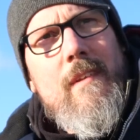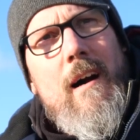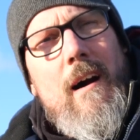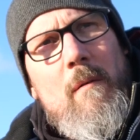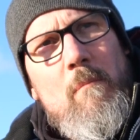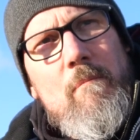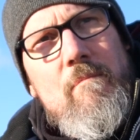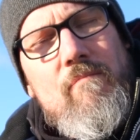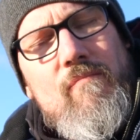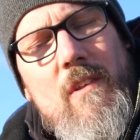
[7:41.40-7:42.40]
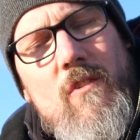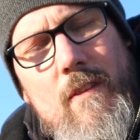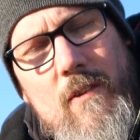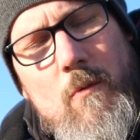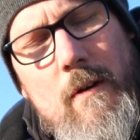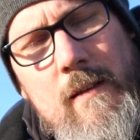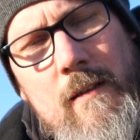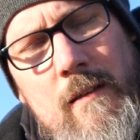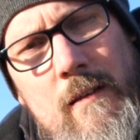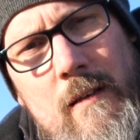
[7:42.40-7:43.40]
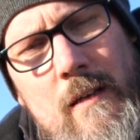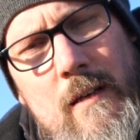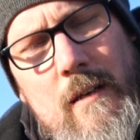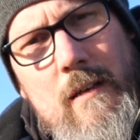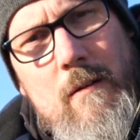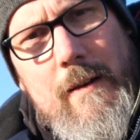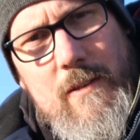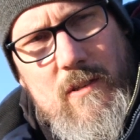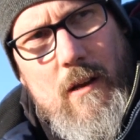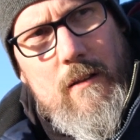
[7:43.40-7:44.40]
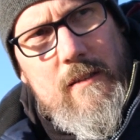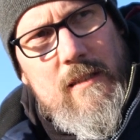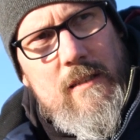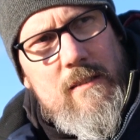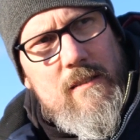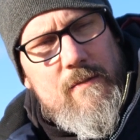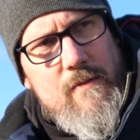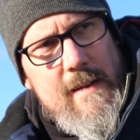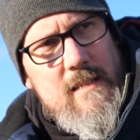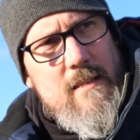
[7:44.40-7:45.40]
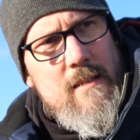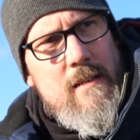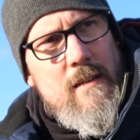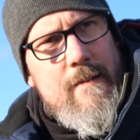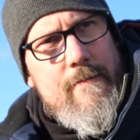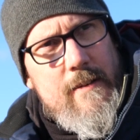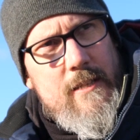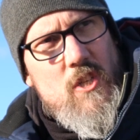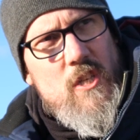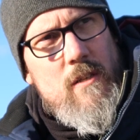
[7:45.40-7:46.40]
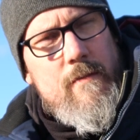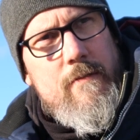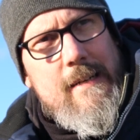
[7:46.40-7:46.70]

go. So this one went to Scotland, to Fraser. I'm